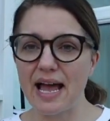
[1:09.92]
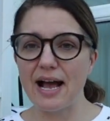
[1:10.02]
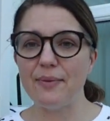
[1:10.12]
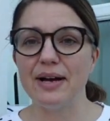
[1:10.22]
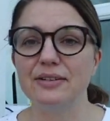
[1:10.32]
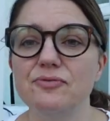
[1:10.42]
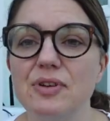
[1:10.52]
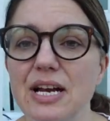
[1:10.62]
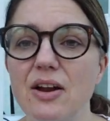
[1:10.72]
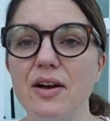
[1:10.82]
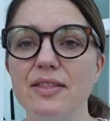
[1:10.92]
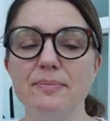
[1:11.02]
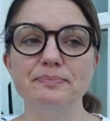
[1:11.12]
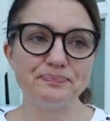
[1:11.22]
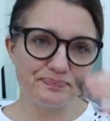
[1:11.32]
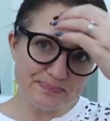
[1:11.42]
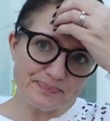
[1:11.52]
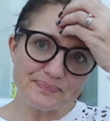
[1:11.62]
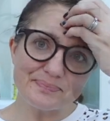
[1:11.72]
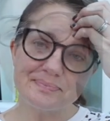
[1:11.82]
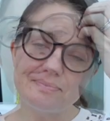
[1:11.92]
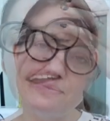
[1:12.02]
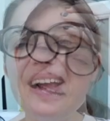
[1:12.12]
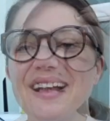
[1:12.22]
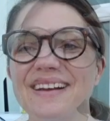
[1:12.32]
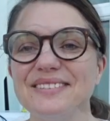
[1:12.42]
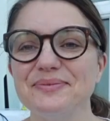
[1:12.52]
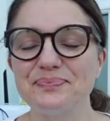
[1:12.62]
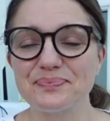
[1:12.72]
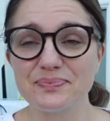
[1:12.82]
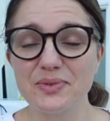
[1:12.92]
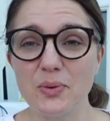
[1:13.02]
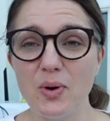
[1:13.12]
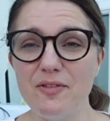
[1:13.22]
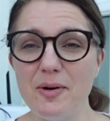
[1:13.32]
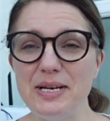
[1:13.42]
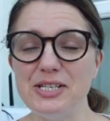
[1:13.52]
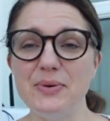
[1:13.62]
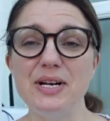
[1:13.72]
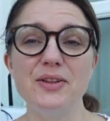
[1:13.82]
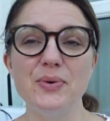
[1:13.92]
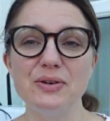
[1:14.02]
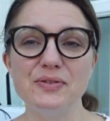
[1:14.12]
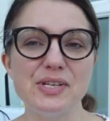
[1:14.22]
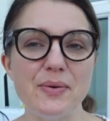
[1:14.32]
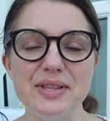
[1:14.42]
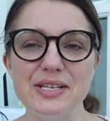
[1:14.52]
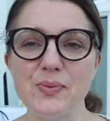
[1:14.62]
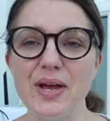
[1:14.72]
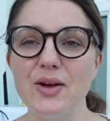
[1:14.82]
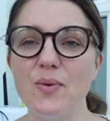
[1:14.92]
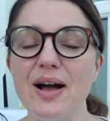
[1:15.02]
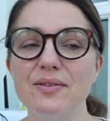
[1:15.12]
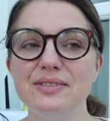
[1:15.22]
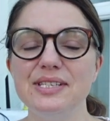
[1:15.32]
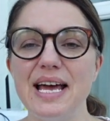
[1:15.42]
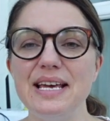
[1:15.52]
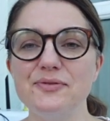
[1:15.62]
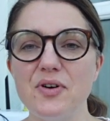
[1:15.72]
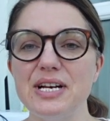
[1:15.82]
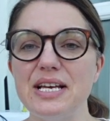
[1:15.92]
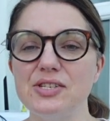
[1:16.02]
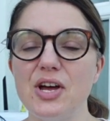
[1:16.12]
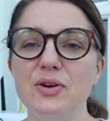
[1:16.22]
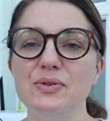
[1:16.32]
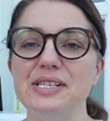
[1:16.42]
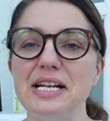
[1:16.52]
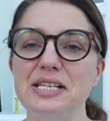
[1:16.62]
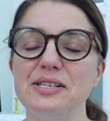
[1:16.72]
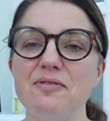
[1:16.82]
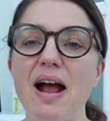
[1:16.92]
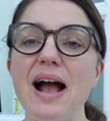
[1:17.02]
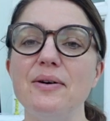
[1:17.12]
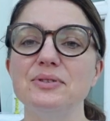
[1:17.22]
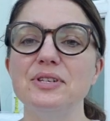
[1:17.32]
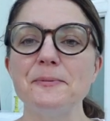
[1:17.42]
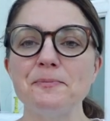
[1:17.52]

now and really like them. So, what have I been doing in the world of sewing this week? Well, today's Friday Sew centres around